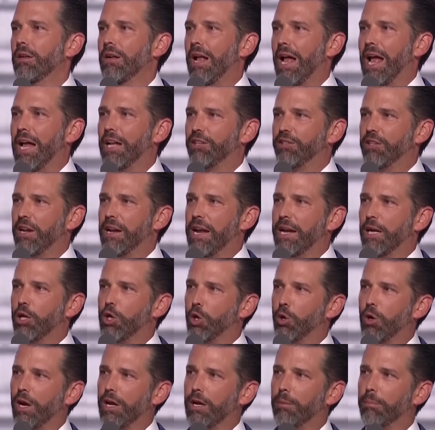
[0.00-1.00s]
as an
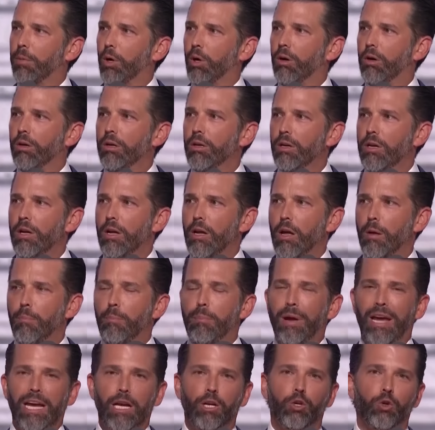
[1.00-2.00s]
incredible
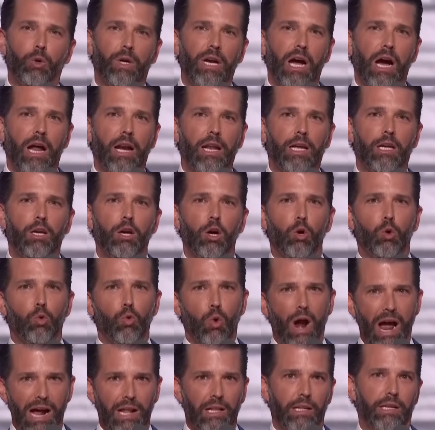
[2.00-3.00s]
patriotic
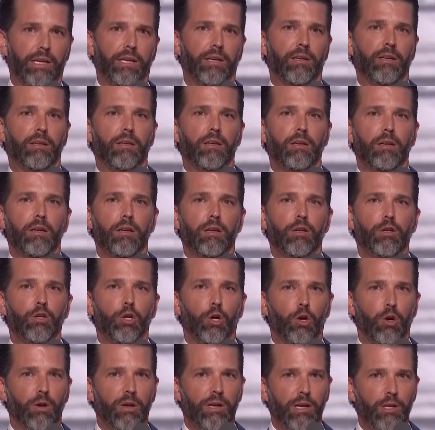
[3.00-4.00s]
rally
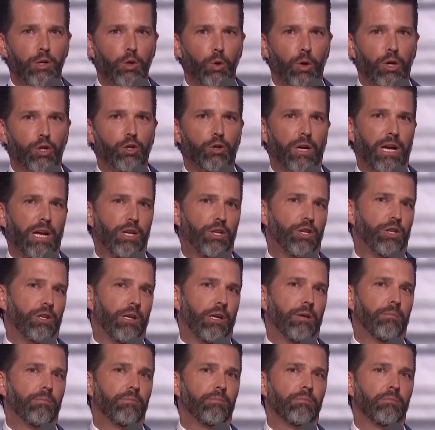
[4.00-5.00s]
turned into a tragedy.
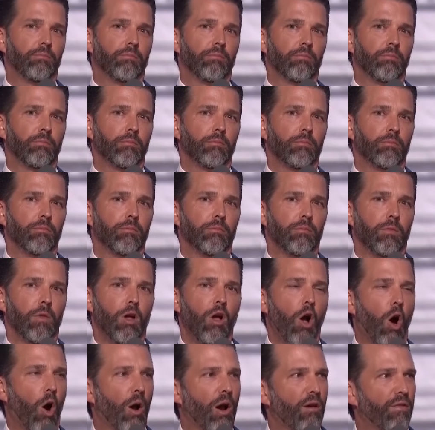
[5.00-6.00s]

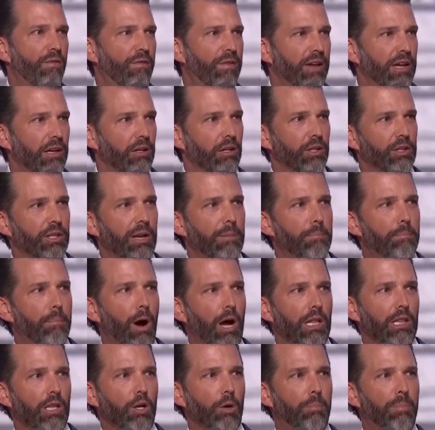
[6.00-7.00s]
On a field in
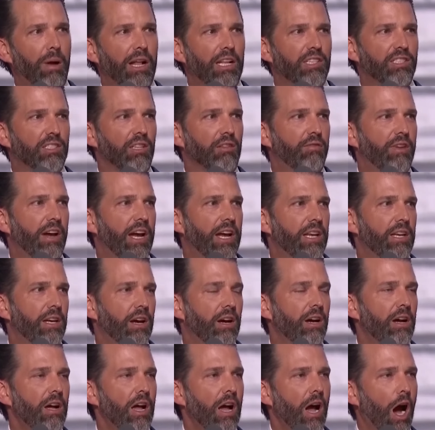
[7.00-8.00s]
Butler,
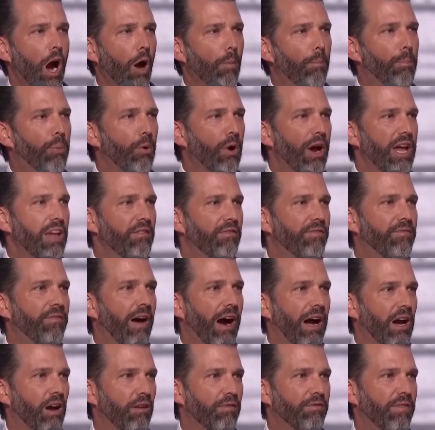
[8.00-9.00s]
Pennsylvania, a brave
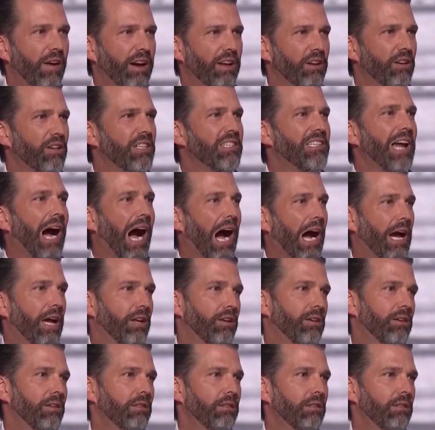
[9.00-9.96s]
firefighter died.